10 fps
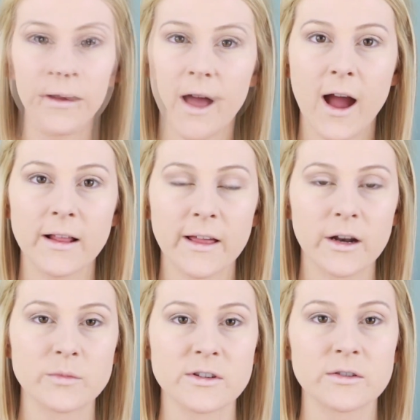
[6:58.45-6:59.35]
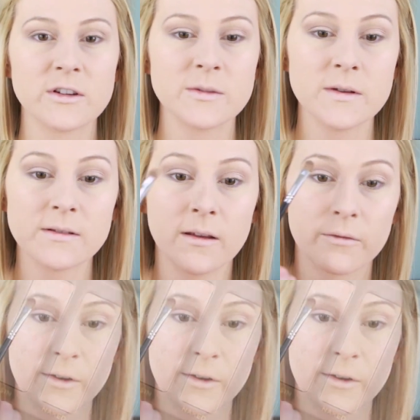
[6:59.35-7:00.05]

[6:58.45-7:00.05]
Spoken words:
So for the highlighter, I'm just going to be using